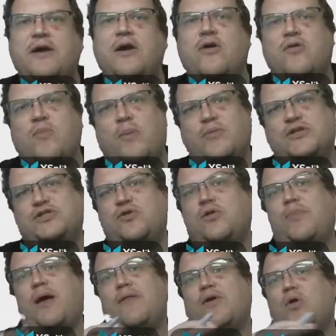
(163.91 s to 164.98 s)
Remember, it's not
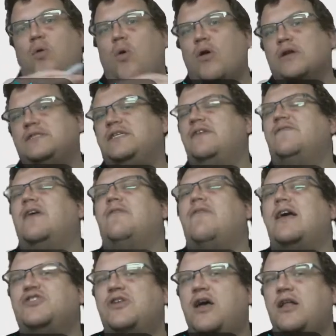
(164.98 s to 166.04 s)
about the quality of that
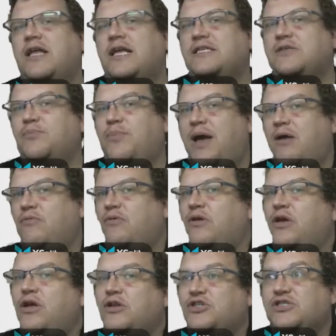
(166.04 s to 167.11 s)
rationale. It's about
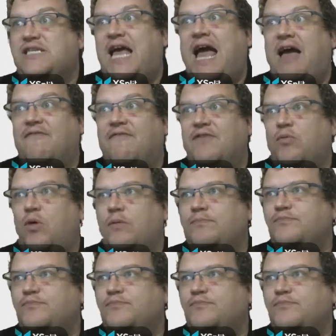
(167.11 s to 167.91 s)
just having one.